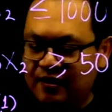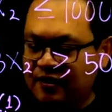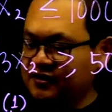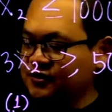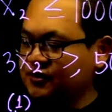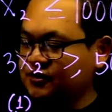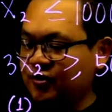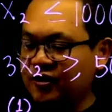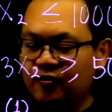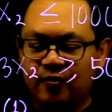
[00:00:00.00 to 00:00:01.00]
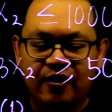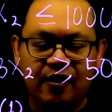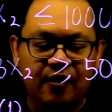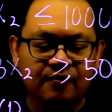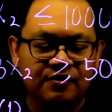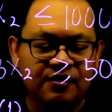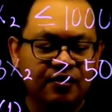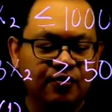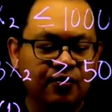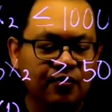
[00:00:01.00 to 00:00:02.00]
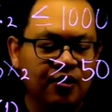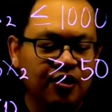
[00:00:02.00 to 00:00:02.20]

This constraint will become 0